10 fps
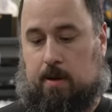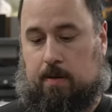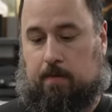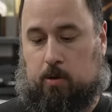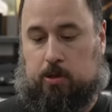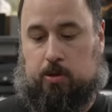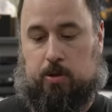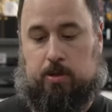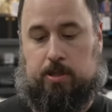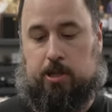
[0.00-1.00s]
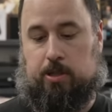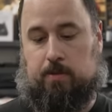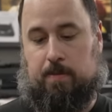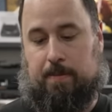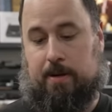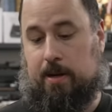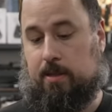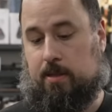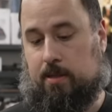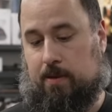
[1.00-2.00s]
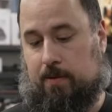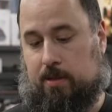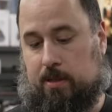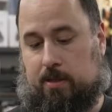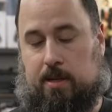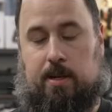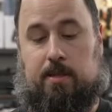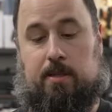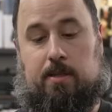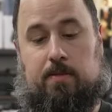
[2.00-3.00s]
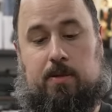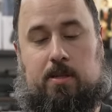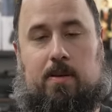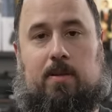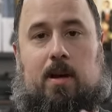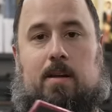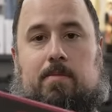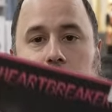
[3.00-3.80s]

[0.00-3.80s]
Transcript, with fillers: four studio sessions from 1976 to 1977 on